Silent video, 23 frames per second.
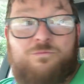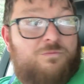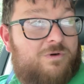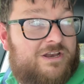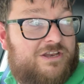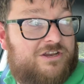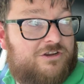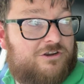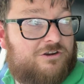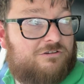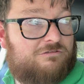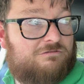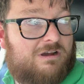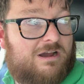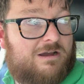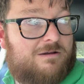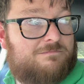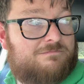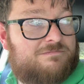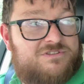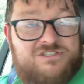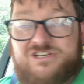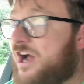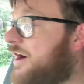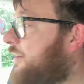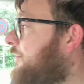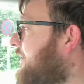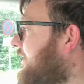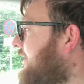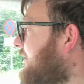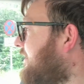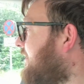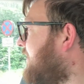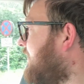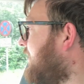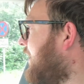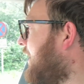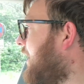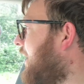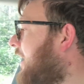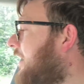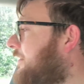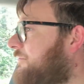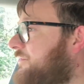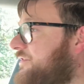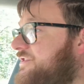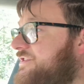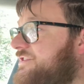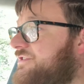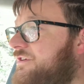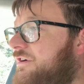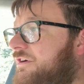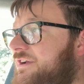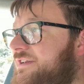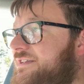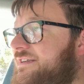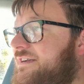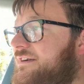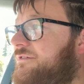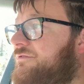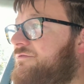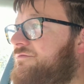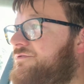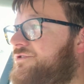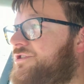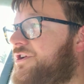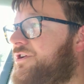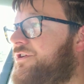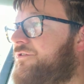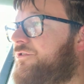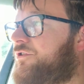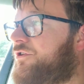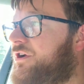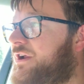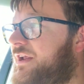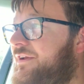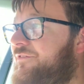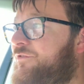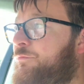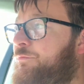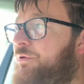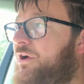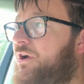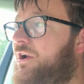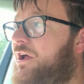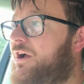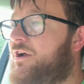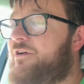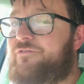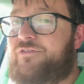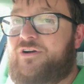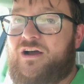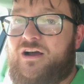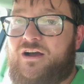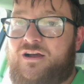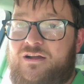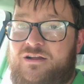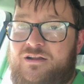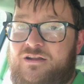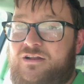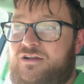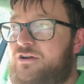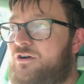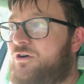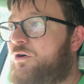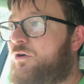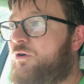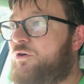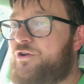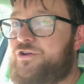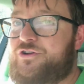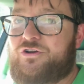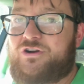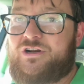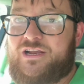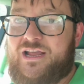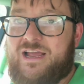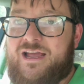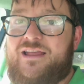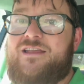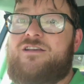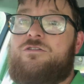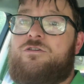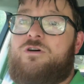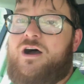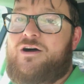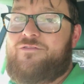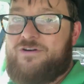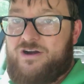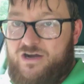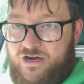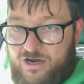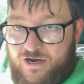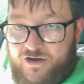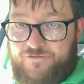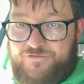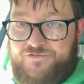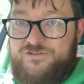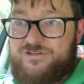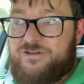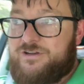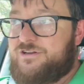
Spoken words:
when you're towing, which isn't ideal. So you've got to either pull over, or you've got to get your other half to